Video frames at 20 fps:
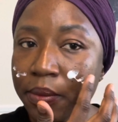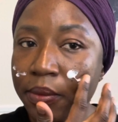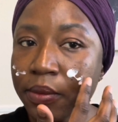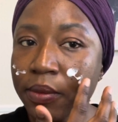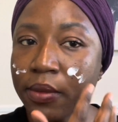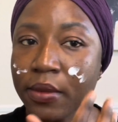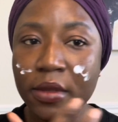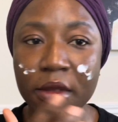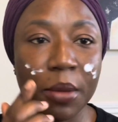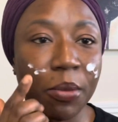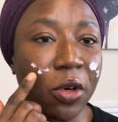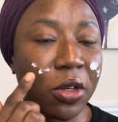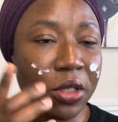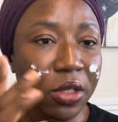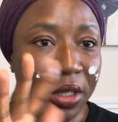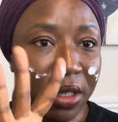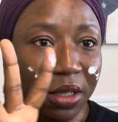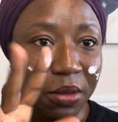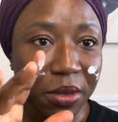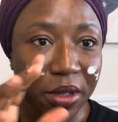I'm also going to
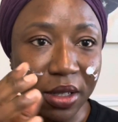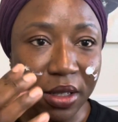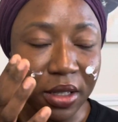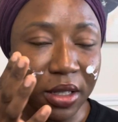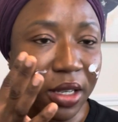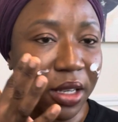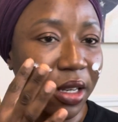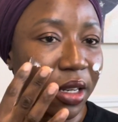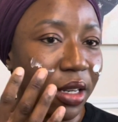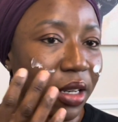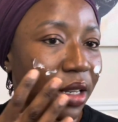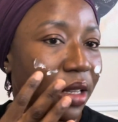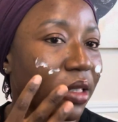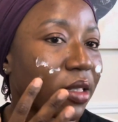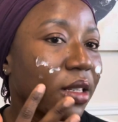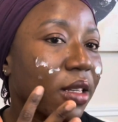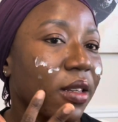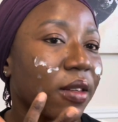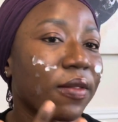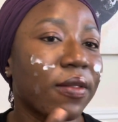be looking, instead
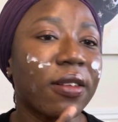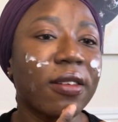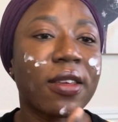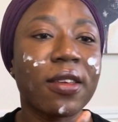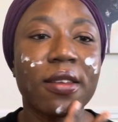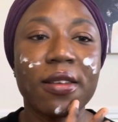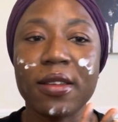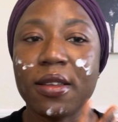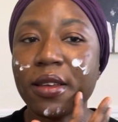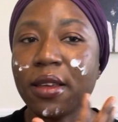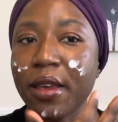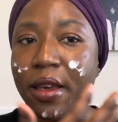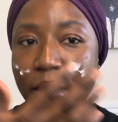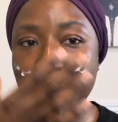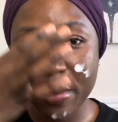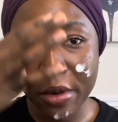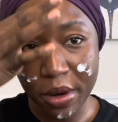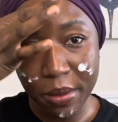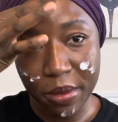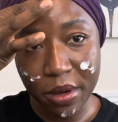of looking at the camera, I'm
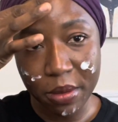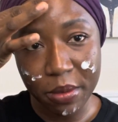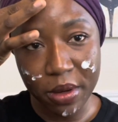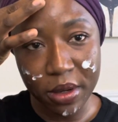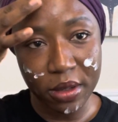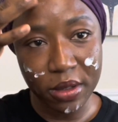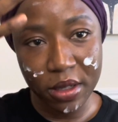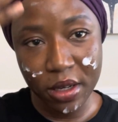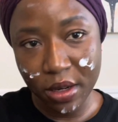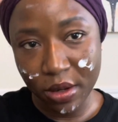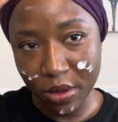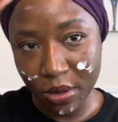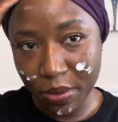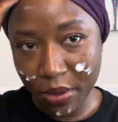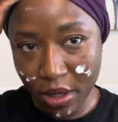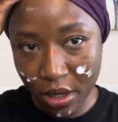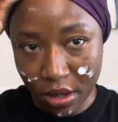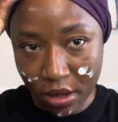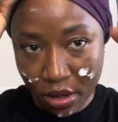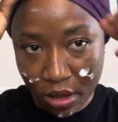going to be looking up here.